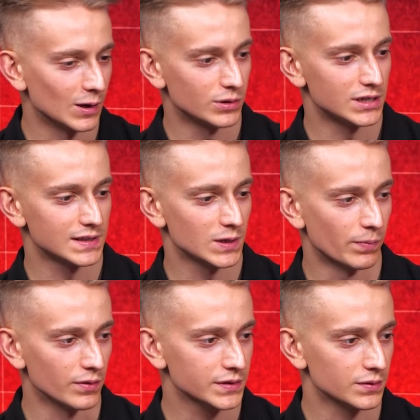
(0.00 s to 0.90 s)
which is
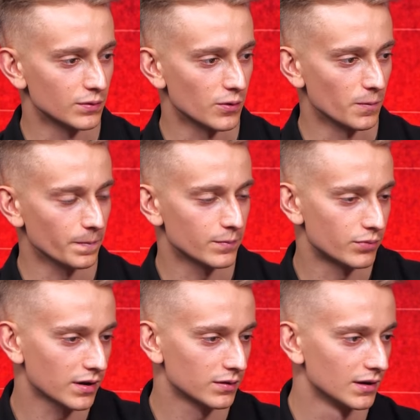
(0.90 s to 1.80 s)
supposed to
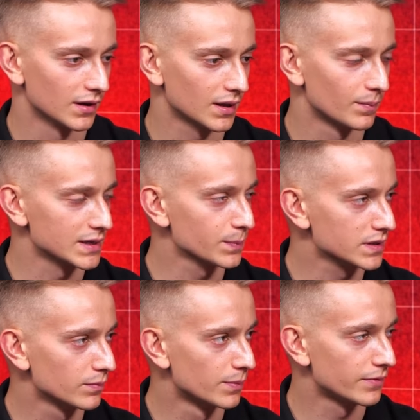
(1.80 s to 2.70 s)
bring you the best
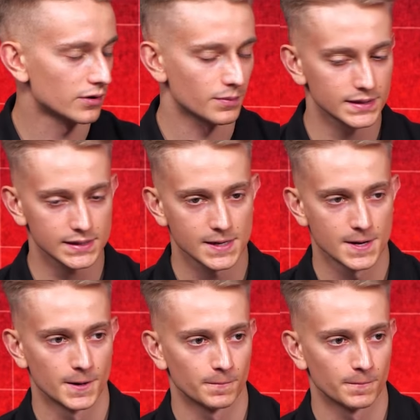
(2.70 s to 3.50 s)
possible performance.